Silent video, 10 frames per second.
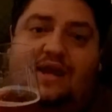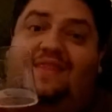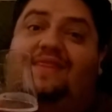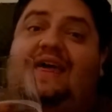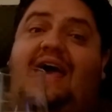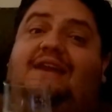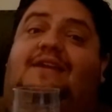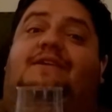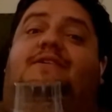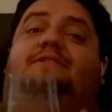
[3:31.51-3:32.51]
And
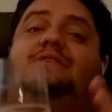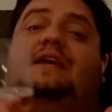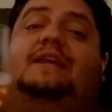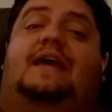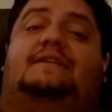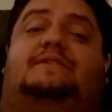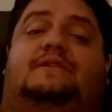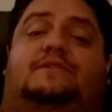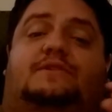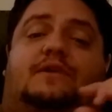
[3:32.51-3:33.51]
that is, in
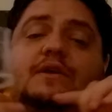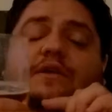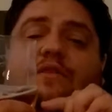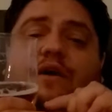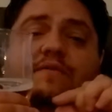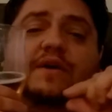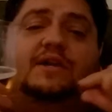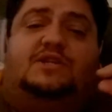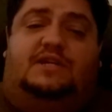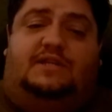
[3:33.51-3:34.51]
essence, the
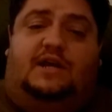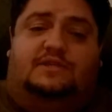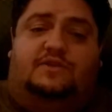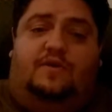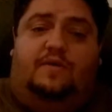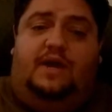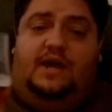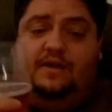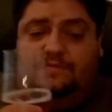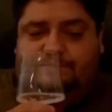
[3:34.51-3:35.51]
Vegeta
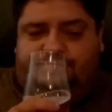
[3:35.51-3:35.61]
story.